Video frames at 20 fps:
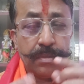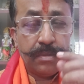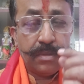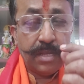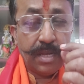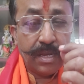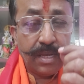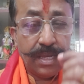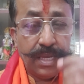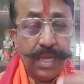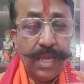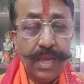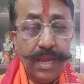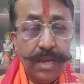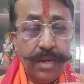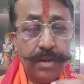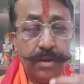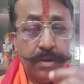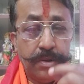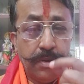the key
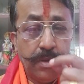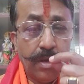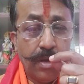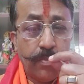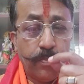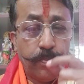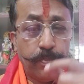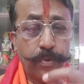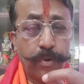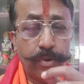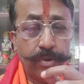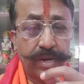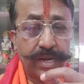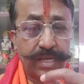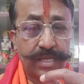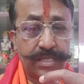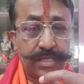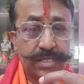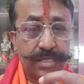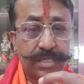to your
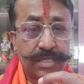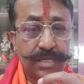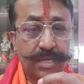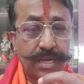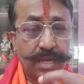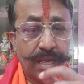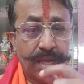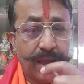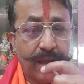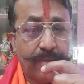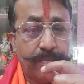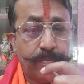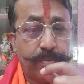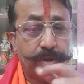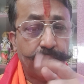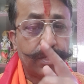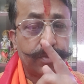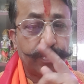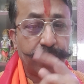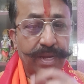progress and
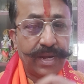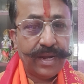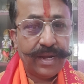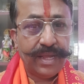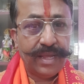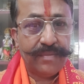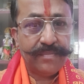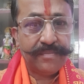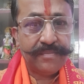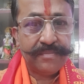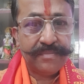prosperity.